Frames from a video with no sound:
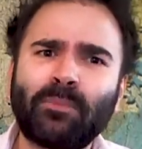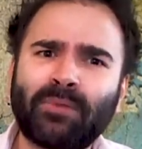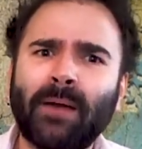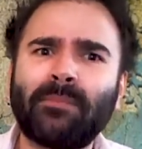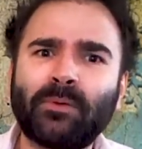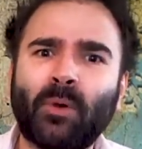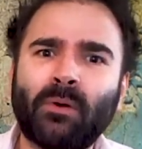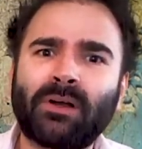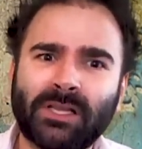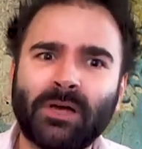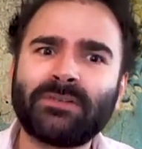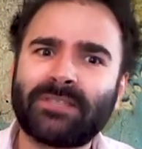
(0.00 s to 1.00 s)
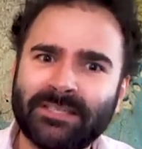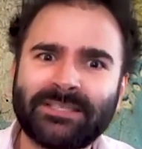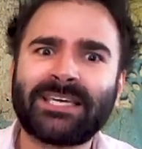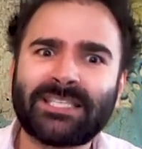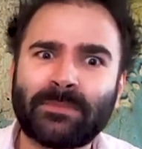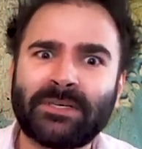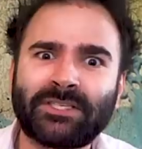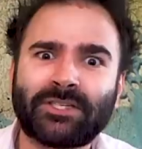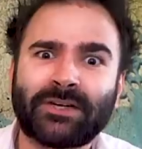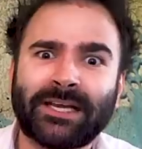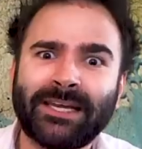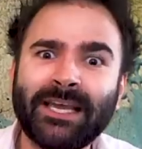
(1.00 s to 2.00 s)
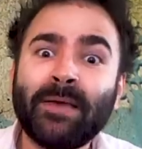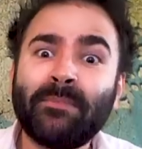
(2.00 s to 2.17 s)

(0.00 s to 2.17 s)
probably won't close the Sesame Street